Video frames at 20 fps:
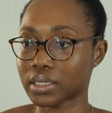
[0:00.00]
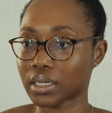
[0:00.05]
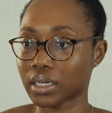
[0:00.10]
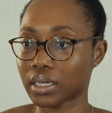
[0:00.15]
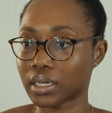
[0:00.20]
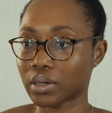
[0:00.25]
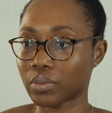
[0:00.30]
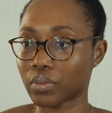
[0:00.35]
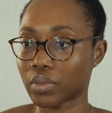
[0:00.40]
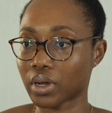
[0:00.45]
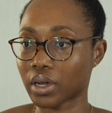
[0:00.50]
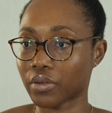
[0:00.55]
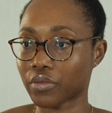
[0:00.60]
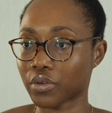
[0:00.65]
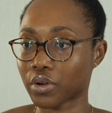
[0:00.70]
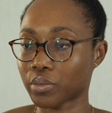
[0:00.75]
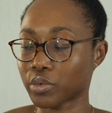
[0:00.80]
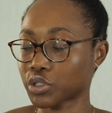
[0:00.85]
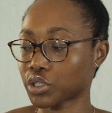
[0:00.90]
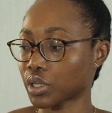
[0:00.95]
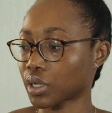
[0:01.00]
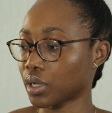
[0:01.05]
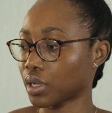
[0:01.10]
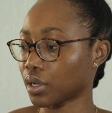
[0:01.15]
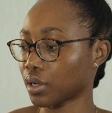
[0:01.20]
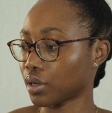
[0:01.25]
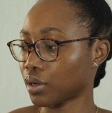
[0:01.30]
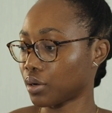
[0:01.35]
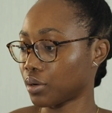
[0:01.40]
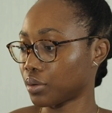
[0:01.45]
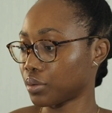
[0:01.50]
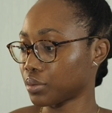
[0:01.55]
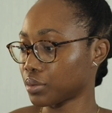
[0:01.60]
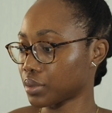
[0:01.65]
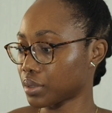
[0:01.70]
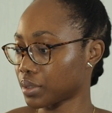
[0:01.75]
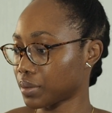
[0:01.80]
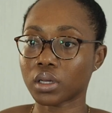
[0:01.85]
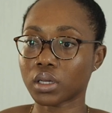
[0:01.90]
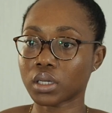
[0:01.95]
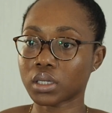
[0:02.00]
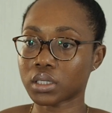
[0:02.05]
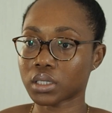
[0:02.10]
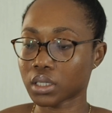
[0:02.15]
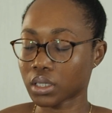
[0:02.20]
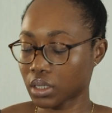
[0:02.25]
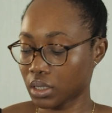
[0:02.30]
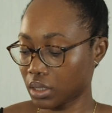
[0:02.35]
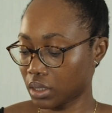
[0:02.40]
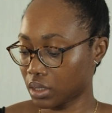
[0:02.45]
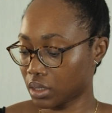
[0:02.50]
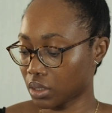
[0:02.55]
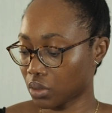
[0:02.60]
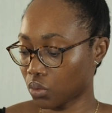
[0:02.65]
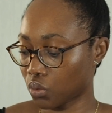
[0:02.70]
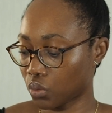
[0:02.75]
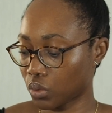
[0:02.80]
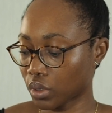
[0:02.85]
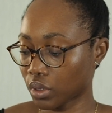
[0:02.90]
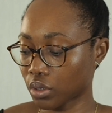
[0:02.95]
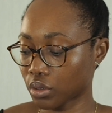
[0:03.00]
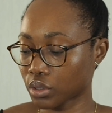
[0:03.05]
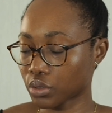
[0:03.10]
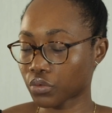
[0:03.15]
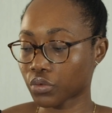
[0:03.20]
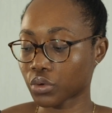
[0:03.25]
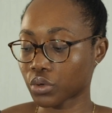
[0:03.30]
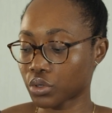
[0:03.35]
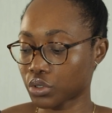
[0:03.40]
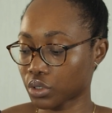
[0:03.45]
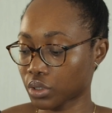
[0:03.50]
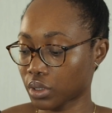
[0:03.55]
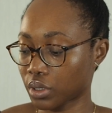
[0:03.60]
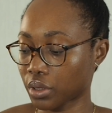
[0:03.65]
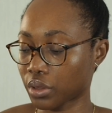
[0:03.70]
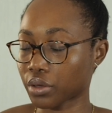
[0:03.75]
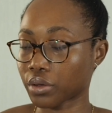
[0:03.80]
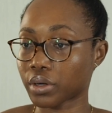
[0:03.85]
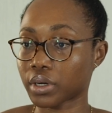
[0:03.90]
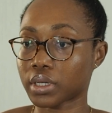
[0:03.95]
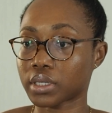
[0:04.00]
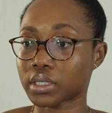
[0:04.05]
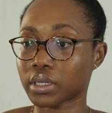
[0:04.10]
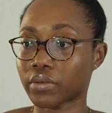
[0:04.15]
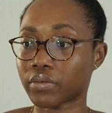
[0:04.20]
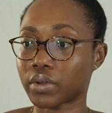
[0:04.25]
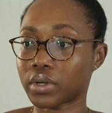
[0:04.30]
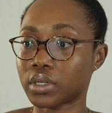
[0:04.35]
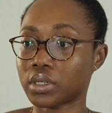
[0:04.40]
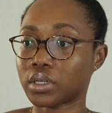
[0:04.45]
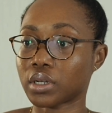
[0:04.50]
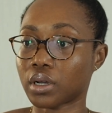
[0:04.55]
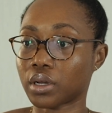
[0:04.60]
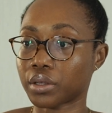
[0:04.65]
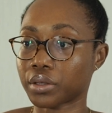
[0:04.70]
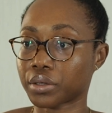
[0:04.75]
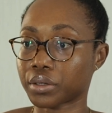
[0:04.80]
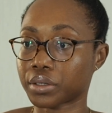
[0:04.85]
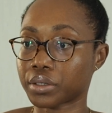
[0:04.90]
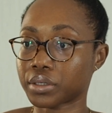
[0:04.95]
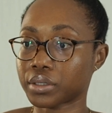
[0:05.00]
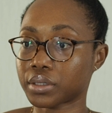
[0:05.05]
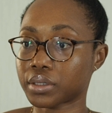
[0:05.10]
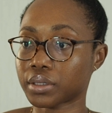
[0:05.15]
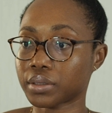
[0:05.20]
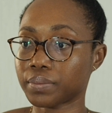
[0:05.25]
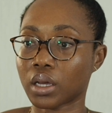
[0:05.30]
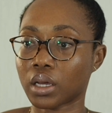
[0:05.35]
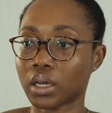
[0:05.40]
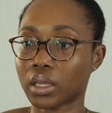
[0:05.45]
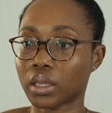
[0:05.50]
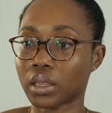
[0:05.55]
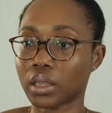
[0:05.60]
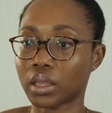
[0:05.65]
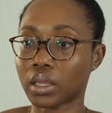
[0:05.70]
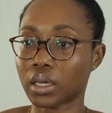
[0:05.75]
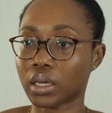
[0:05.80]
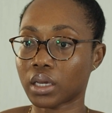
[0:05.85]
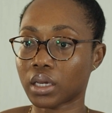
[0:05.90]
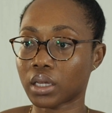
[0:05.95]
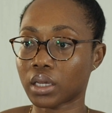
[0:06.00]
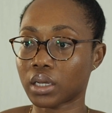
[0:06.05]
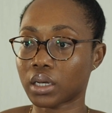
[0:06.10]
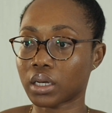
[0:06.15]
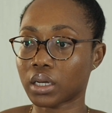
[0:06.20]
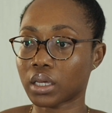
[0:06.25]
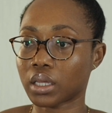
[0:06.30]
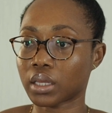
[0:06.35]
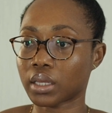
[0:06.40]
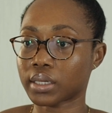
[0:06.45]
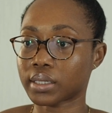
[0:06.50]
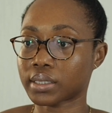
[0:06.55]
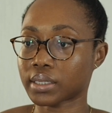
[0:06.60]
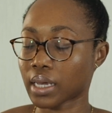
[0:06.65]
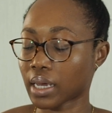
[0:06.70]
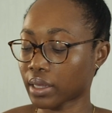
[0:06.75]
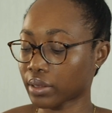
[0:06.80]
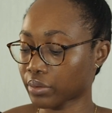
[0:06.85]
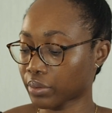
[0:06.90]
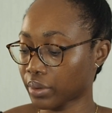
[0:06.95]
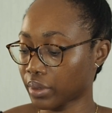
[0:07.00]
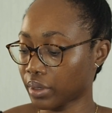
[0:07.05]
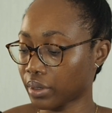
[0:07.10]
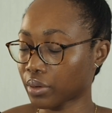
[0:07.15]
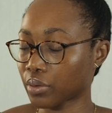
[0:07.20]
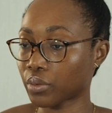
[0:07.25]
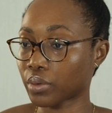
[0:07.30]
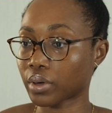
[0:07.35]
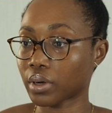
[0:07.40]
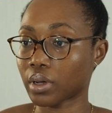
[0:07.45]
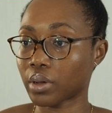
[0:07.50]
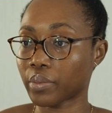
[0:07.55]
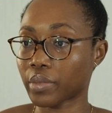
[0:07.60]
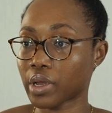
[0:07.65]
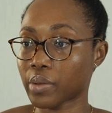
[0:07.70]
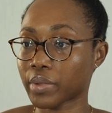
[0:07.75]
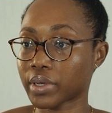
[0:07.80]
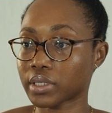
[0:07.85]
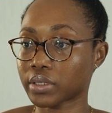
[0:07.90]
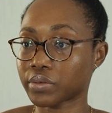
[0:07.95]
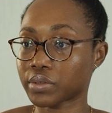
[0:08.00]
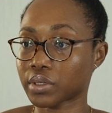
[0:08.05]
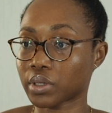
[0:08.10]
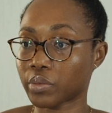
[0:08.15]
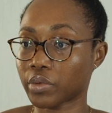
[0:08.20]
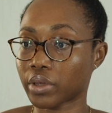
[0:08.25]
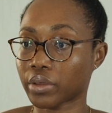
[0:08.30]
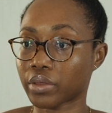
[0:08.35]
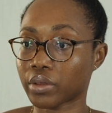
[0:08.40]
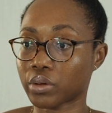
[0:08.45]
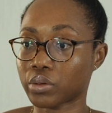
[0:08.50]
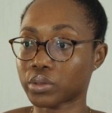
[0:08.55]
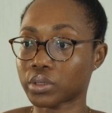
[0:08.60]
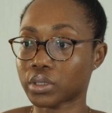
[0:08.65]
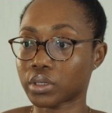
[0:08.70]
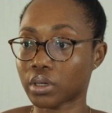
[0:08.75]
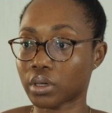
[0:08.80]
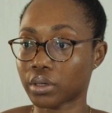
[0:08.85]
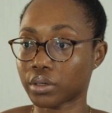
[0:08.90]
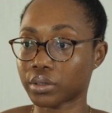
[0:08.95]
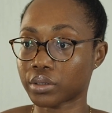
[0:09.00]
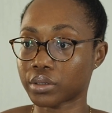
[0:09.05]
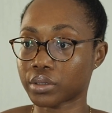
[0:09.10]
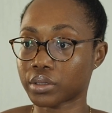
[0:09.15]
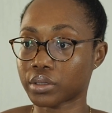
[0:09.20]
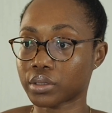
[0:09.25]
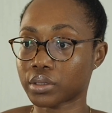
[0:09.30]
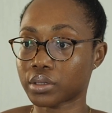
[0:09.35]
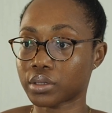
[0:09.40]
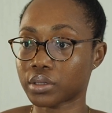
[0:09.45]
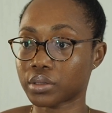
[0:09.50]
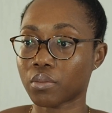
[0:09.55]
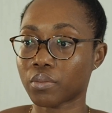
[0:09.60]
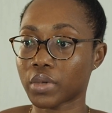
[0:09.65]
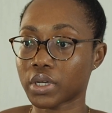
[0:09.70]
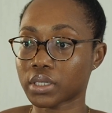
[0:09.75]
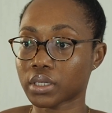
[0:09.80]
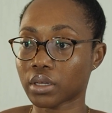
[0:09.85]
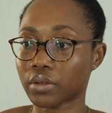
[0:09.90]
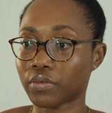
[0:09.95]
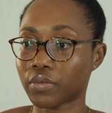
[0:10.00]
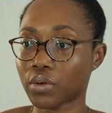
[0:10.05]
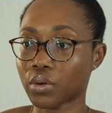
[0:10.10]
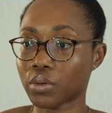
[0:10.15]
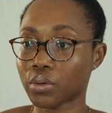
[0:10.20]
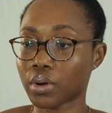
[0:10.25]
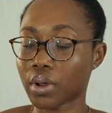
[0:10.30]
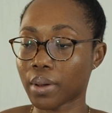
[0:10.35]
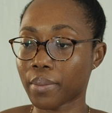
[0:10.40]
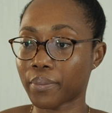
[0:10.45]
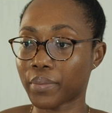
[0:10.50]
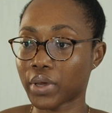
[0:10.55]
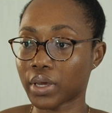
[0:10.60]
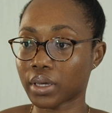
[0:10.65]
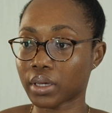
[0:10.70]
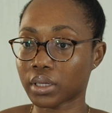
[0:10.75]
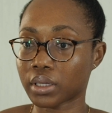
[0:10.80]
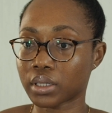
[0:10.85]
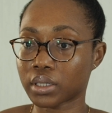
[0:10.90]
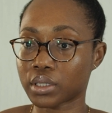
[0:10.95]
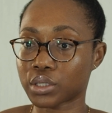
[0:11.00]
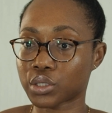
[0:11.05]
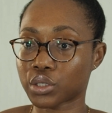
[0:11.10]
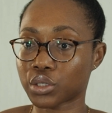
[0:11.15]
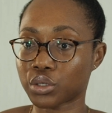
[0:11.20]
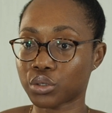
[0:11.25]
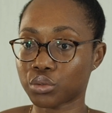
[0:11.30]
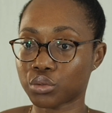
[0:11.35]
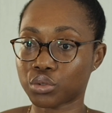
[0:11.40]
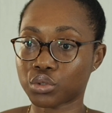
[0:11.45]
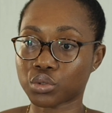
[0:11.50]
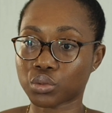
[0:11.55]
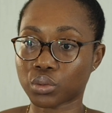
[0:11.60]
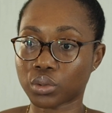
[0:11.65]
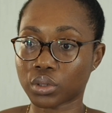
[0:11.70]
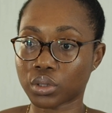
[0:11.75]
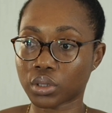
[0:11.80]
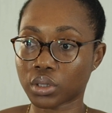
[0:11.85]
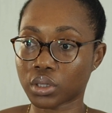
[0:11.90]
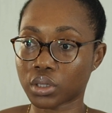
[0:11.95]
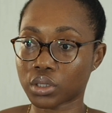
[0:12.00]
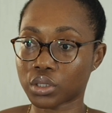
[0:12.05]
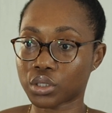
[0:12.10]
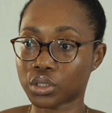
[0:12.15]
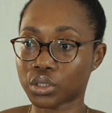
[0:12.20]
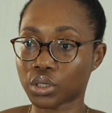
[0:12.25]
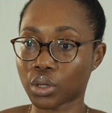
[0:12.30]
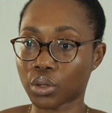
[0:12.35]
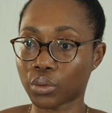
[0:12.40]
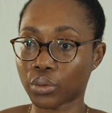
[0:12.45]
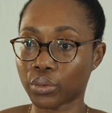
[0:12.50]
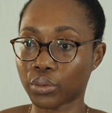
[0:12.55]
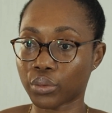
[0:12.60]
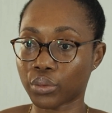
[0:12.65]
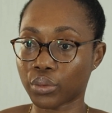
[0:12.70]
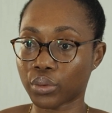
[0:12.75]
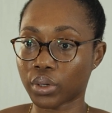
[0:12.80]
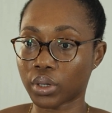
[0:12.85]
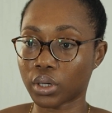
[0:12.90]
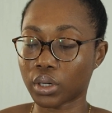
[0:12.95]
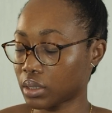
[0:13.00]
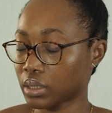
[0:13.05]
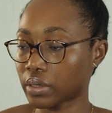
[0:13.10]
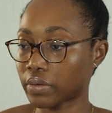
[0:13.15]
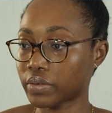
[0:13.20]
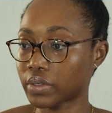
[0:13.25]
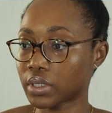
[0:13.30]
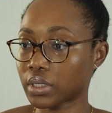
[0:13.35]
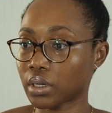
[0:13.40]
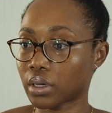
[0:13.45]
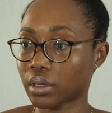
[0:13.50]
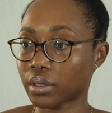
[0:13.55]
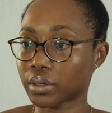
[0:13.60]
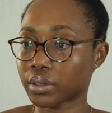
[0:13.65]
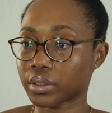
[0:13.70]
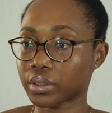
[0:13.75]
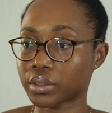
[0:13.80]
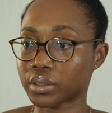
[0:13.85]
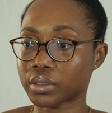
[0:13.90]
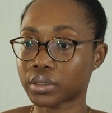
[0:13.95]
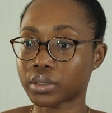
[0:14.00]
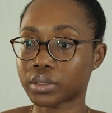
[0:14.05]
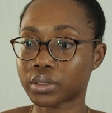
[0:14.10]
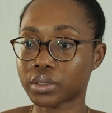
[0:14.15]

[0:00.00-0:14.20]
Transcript: in my verbal checking account, it is $1,437. And then the salary or what I'm paying myself is gonna be $1,000. My cell phone bill is the usual, so $70.